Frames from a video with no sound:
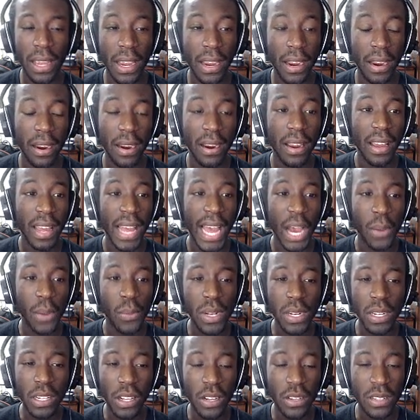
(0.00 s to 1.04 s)
care. I
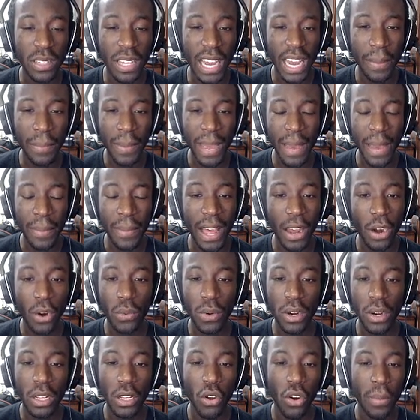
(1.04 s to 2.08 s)
would close combat, but I don't
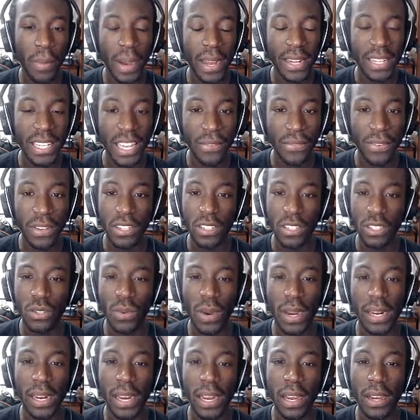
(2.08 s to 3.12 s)
wanna lower my defenses
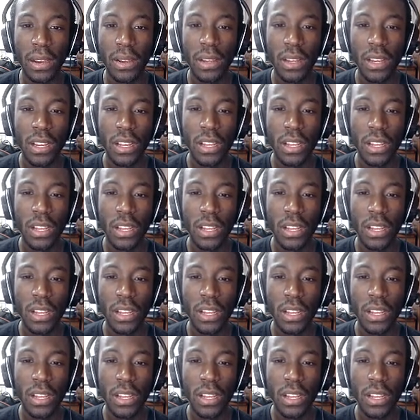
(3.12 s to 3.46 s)
right now.